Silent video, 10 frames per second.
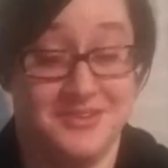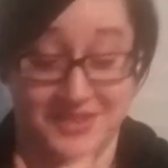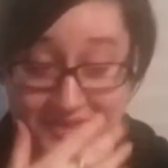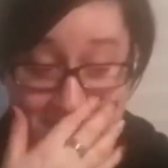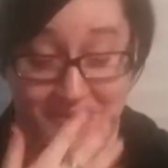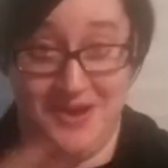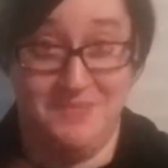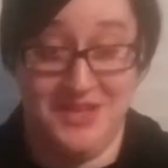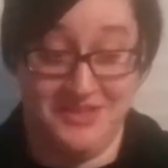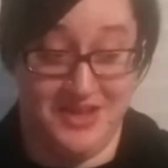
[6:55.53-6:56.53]
Like, sorry,
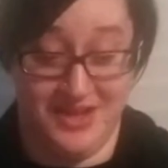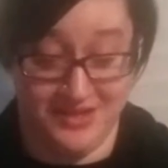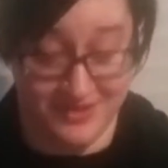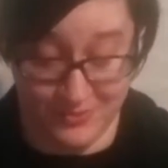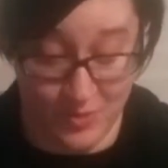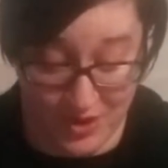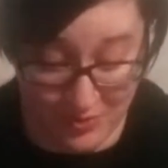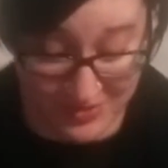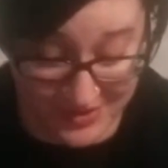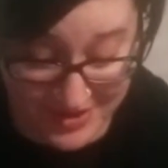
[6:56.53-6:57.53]
I'm getting, like, whoa.